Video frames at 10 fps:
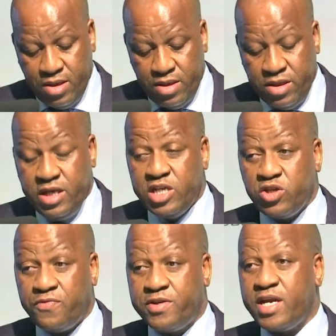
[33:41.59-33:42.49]
the
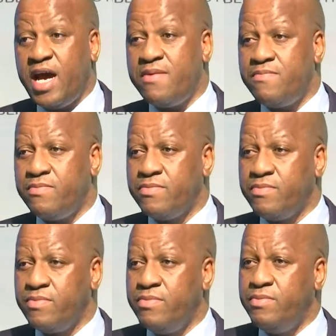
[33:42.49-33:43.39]
issue of crime
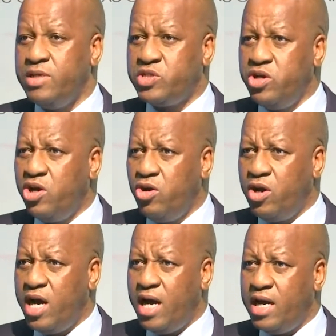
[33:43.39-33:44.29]
is no
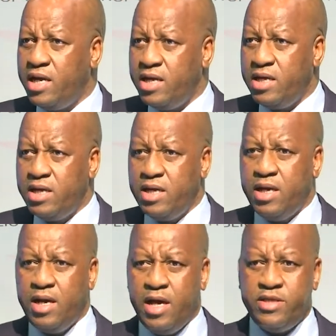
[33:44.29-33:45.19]
longer
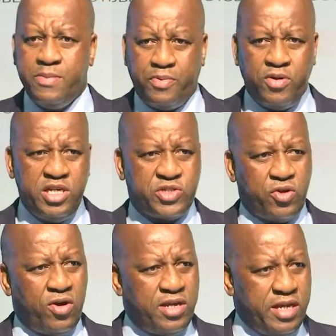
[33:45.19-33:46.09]
the
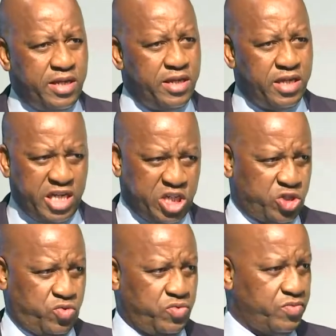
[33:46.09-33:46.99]
police-only issue.